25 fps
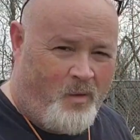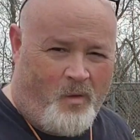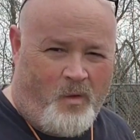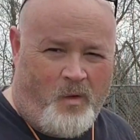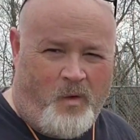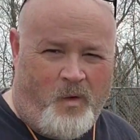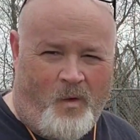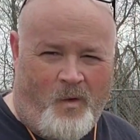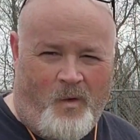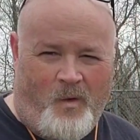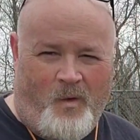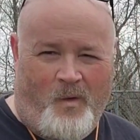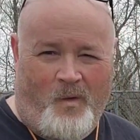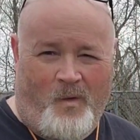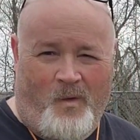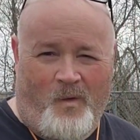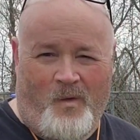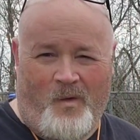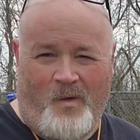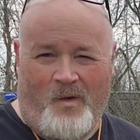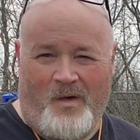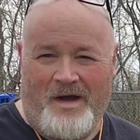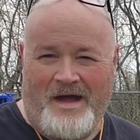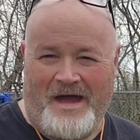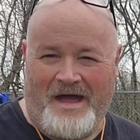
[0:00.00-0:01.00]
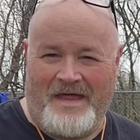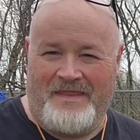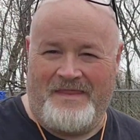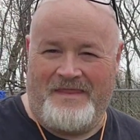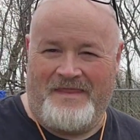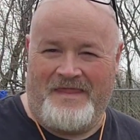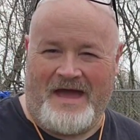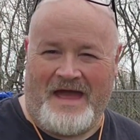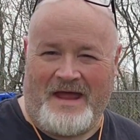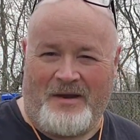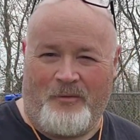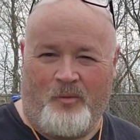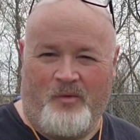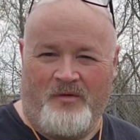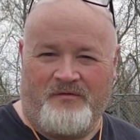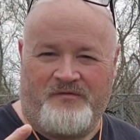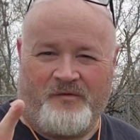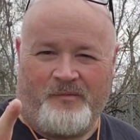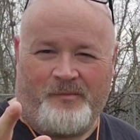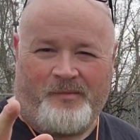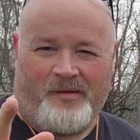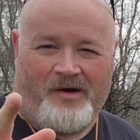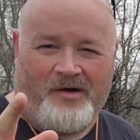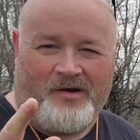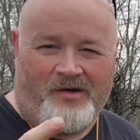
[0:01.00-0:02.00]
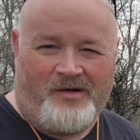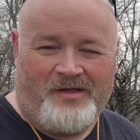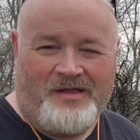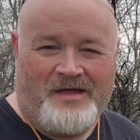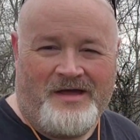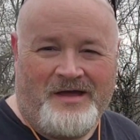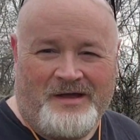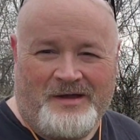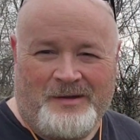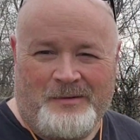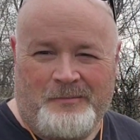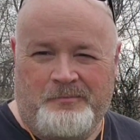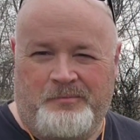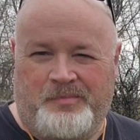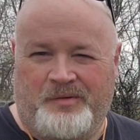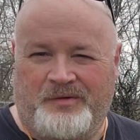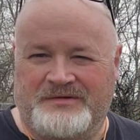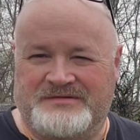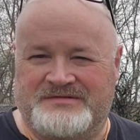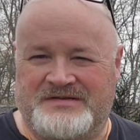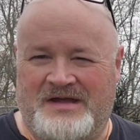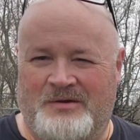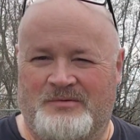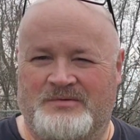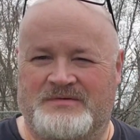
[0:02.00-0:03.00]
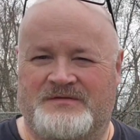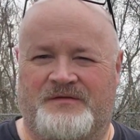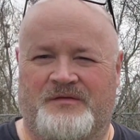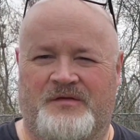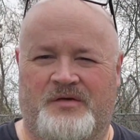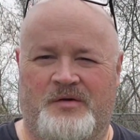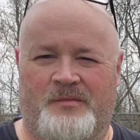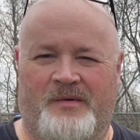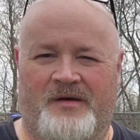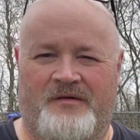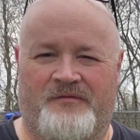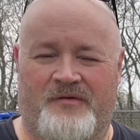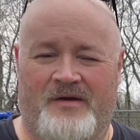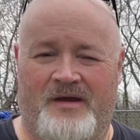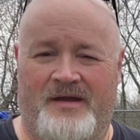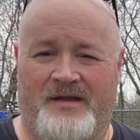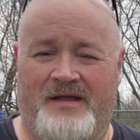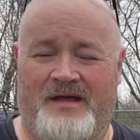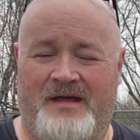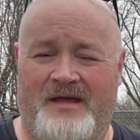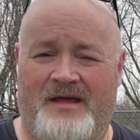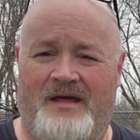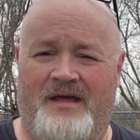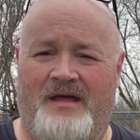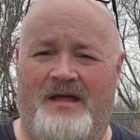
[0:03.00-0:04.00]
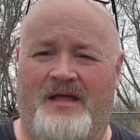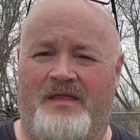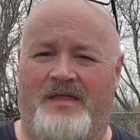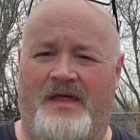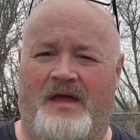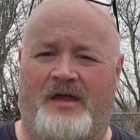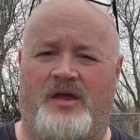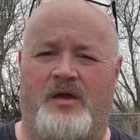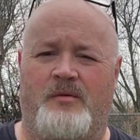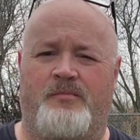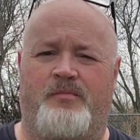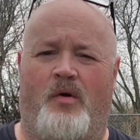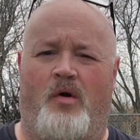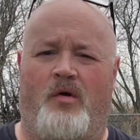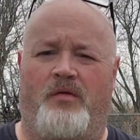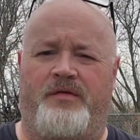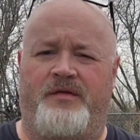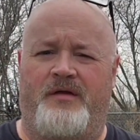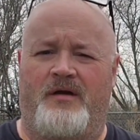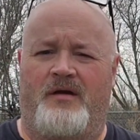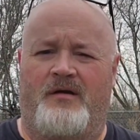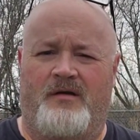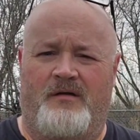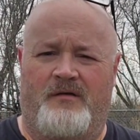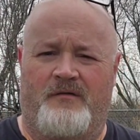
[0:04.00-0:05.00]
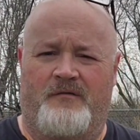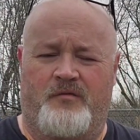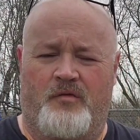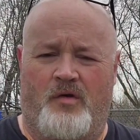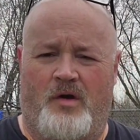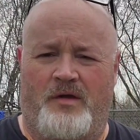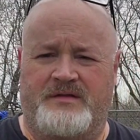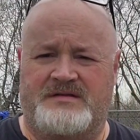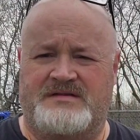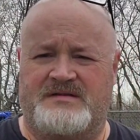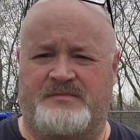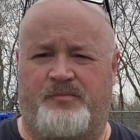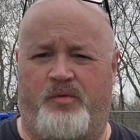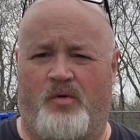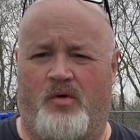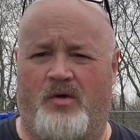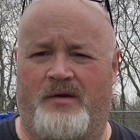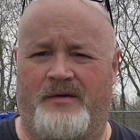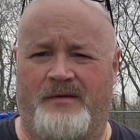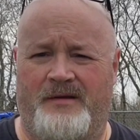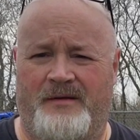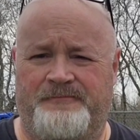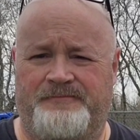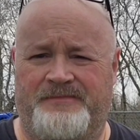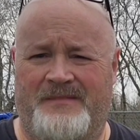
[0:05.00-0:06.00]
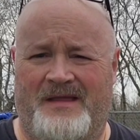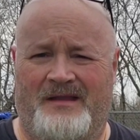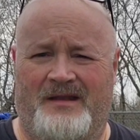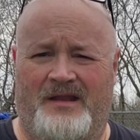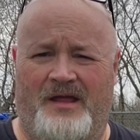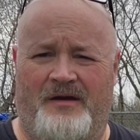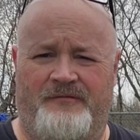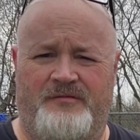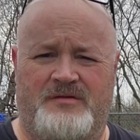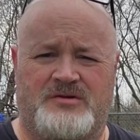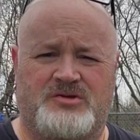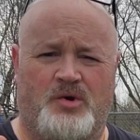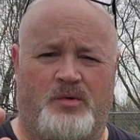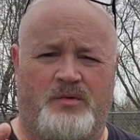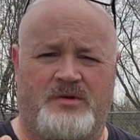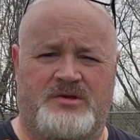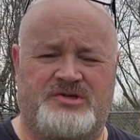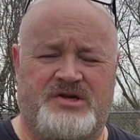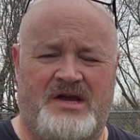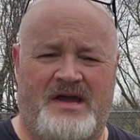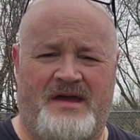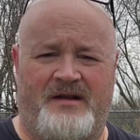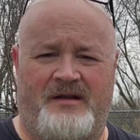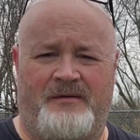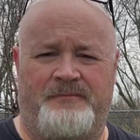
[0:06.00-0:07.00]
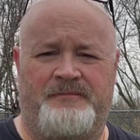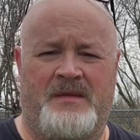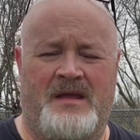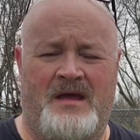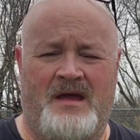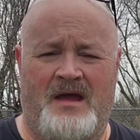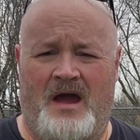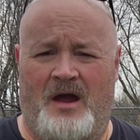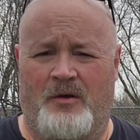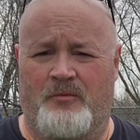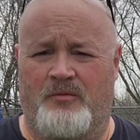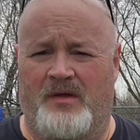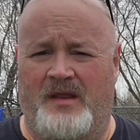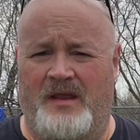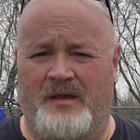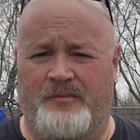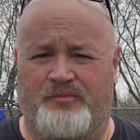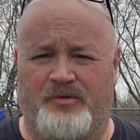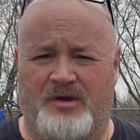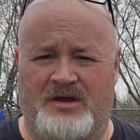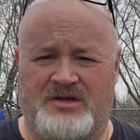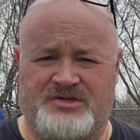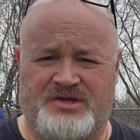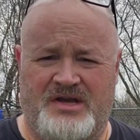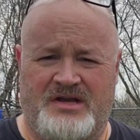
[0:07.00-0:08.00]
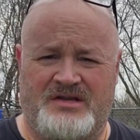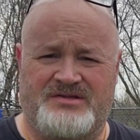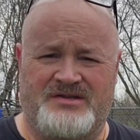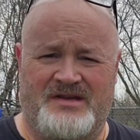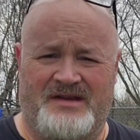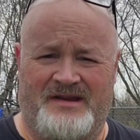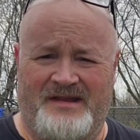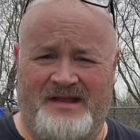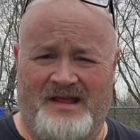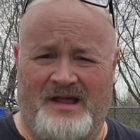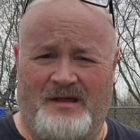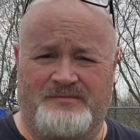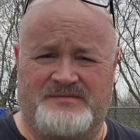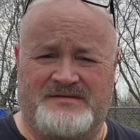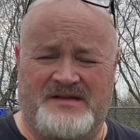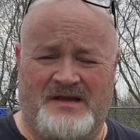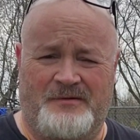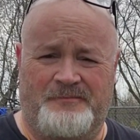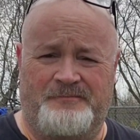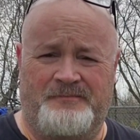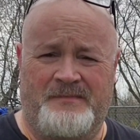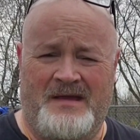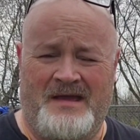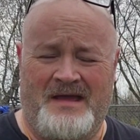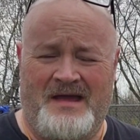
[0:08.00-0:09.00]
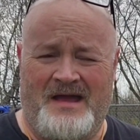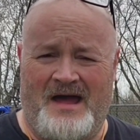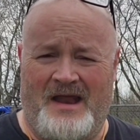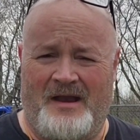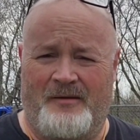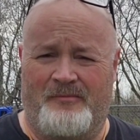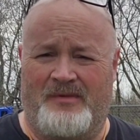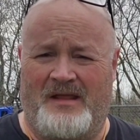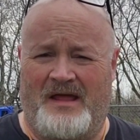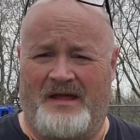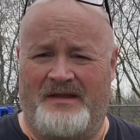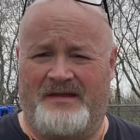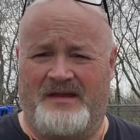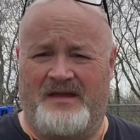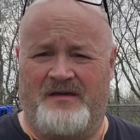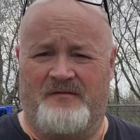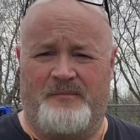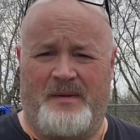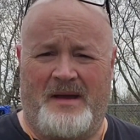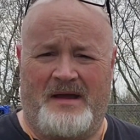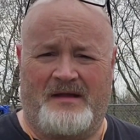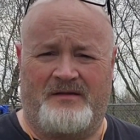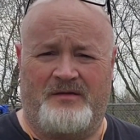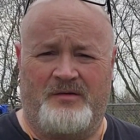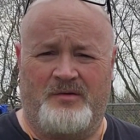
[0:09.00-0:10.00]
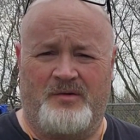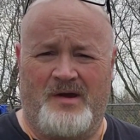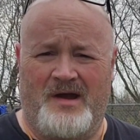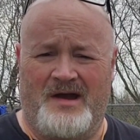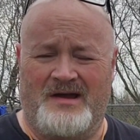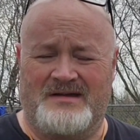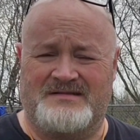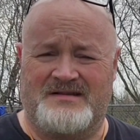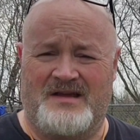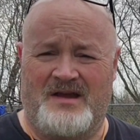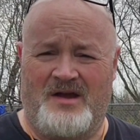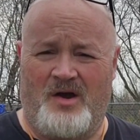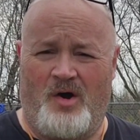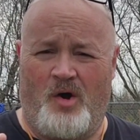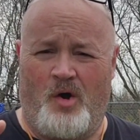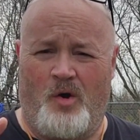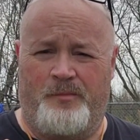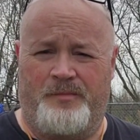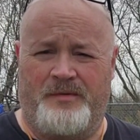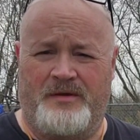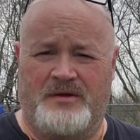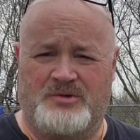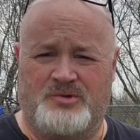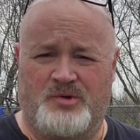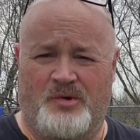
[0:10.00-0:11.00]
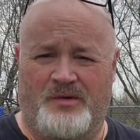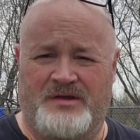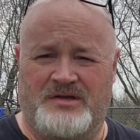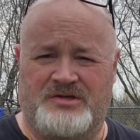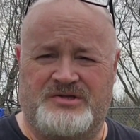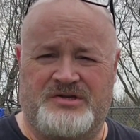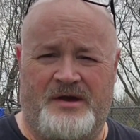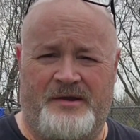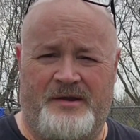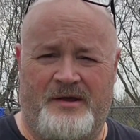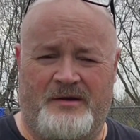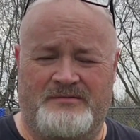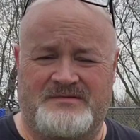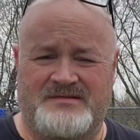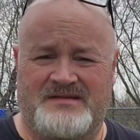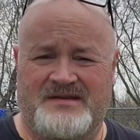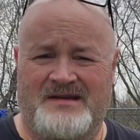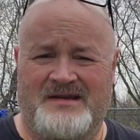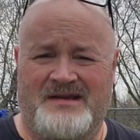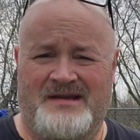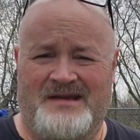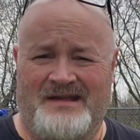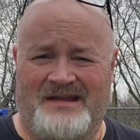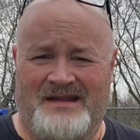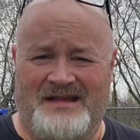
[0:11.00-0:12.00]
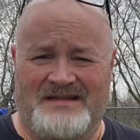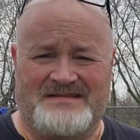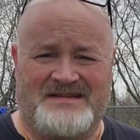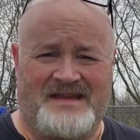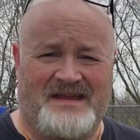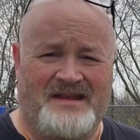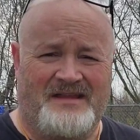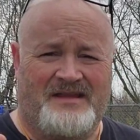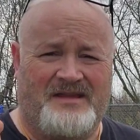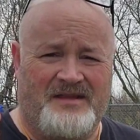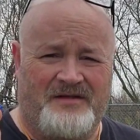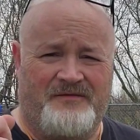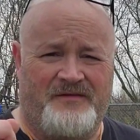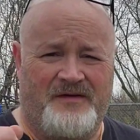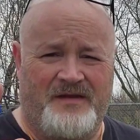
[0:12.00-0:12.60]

Oh, and that wiffle ball bullseye was for you, my friend. Thank you both for all the support and love you shown the channel. I really appreciate you, and it helps out, and I'm glad to give back to you guys. Hope you enjoyed the shout outs. Let's get into the